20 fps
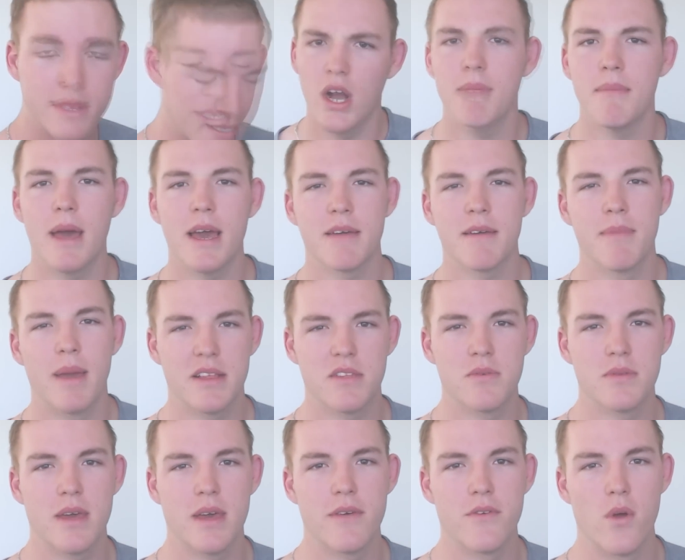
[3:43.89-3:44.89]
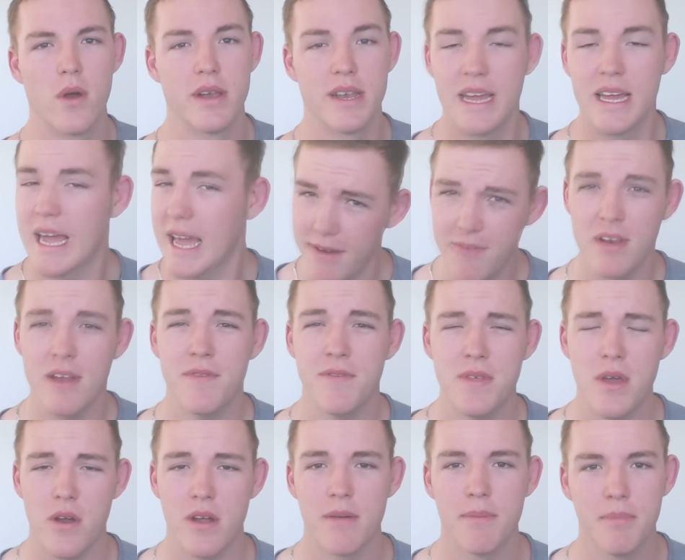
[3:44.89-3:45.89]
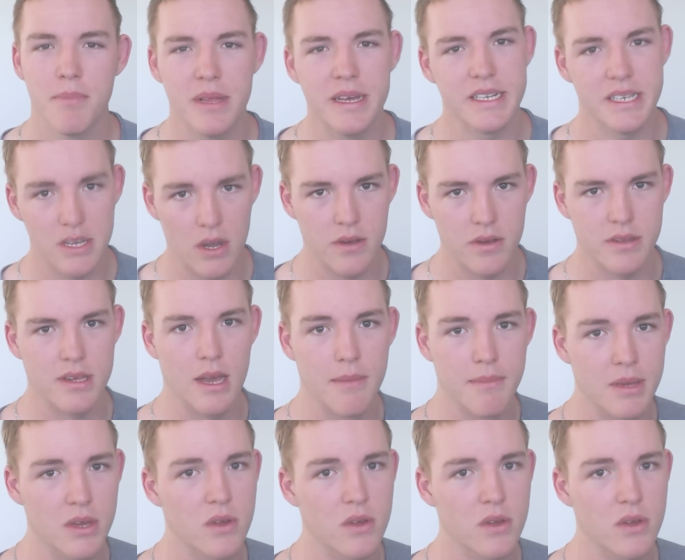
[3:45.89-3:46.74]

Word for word: Try and make mates with everyone, even if they're a complete toss-up,